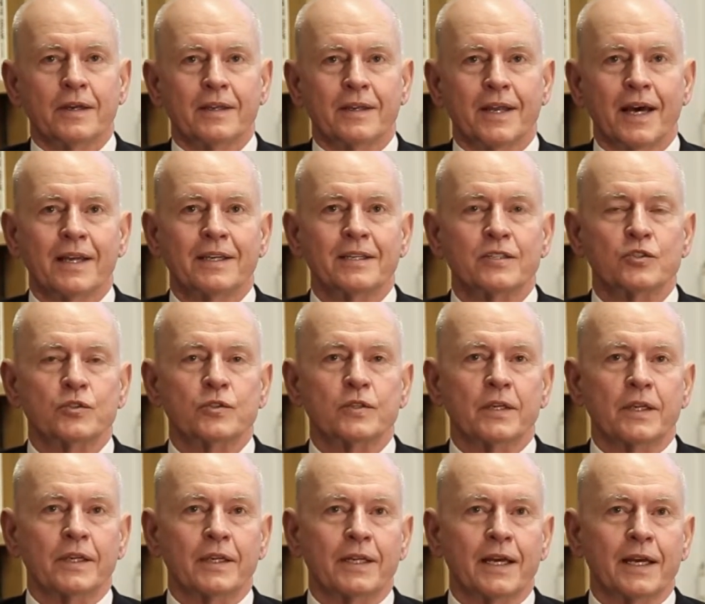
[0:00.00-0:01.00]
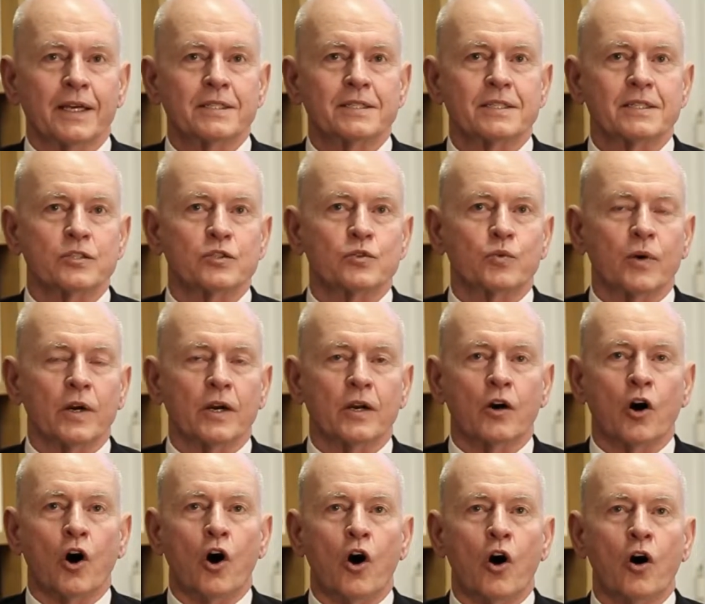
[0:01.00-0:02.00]
That is in cases
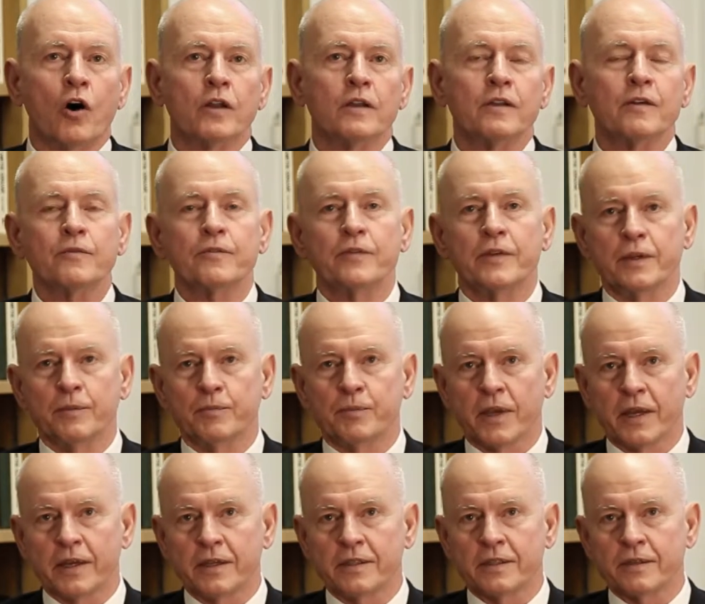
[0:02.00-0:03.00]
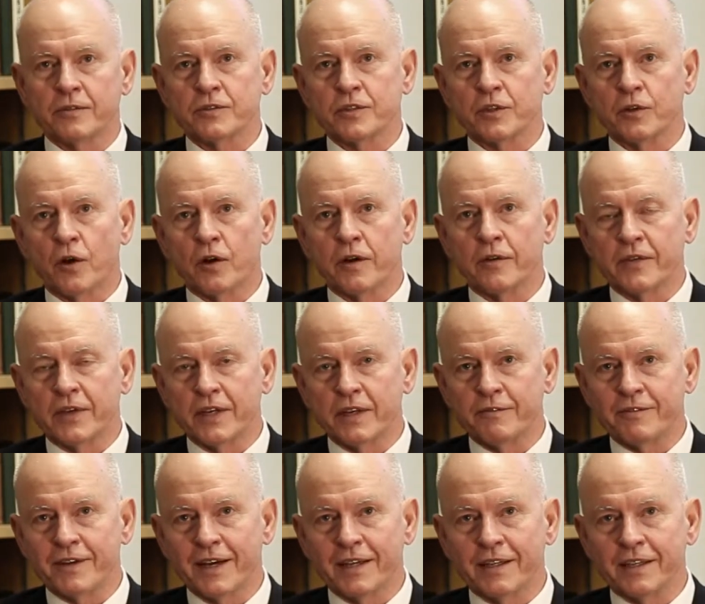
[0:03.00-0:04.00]
where all of the plaintiffs and all of the
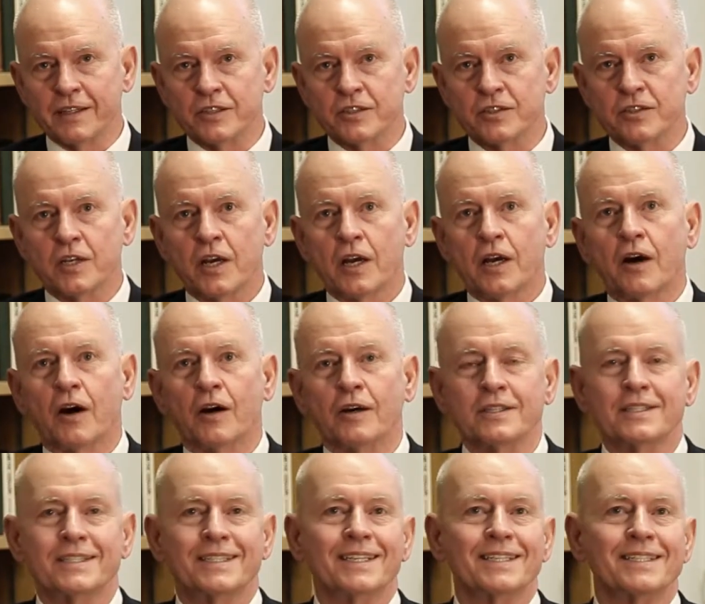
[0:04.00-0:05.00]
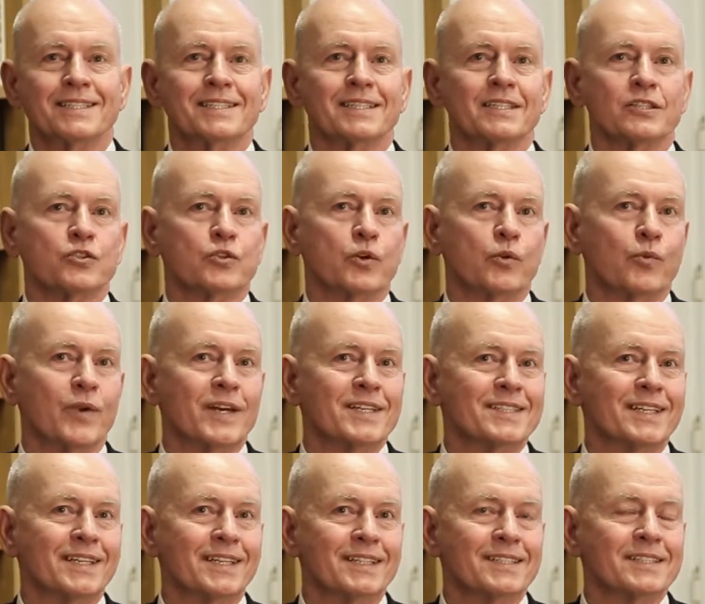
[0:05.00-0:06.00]
defendants are citizens or
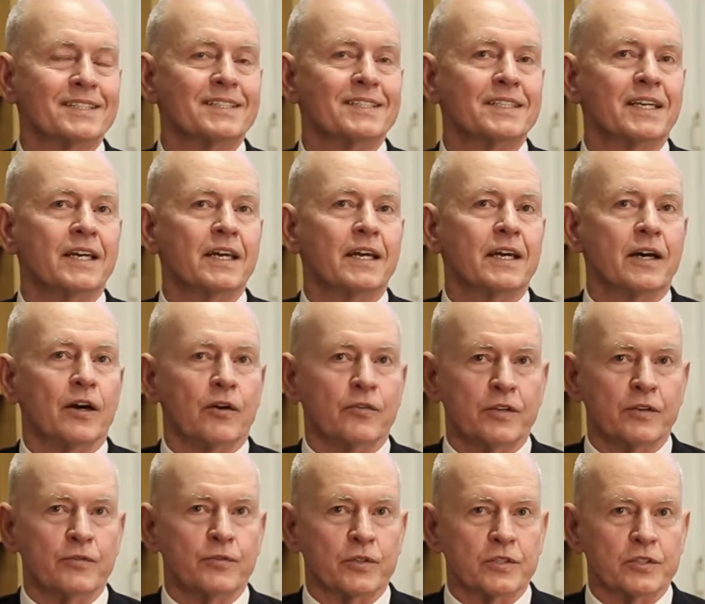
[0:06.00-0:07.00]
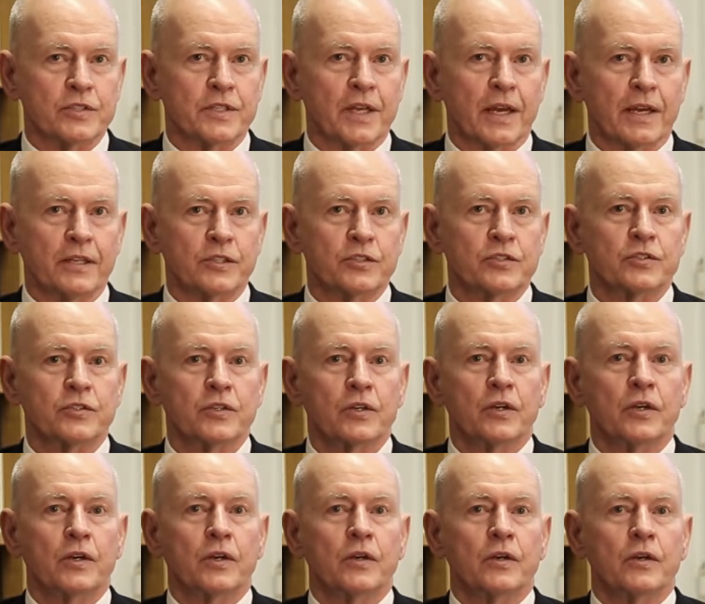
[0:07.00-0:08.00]
residents of different states
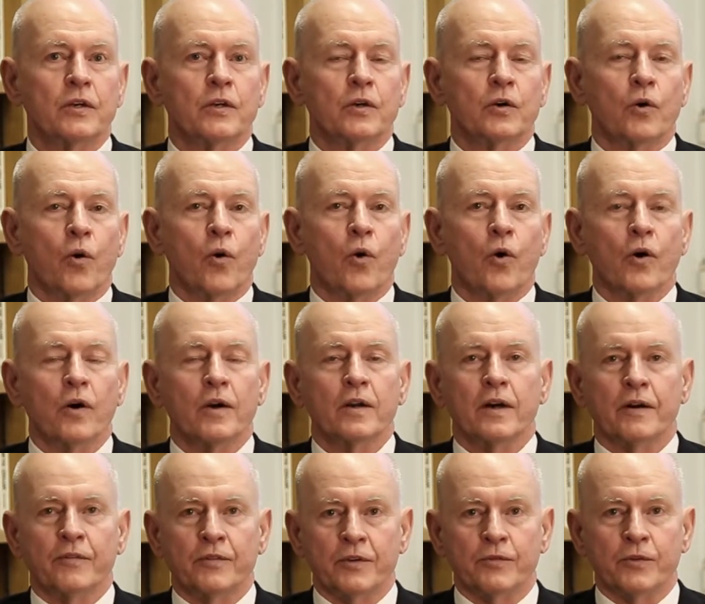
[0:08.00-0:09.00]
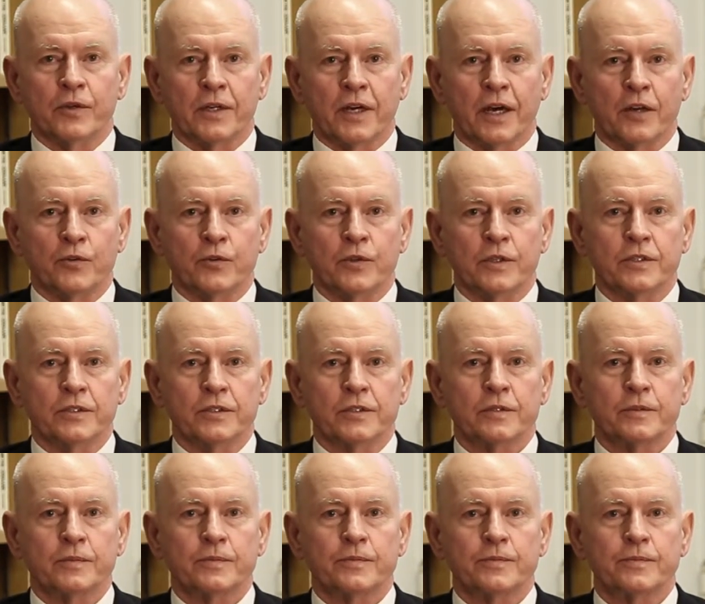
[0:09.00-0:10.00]
or of different countries.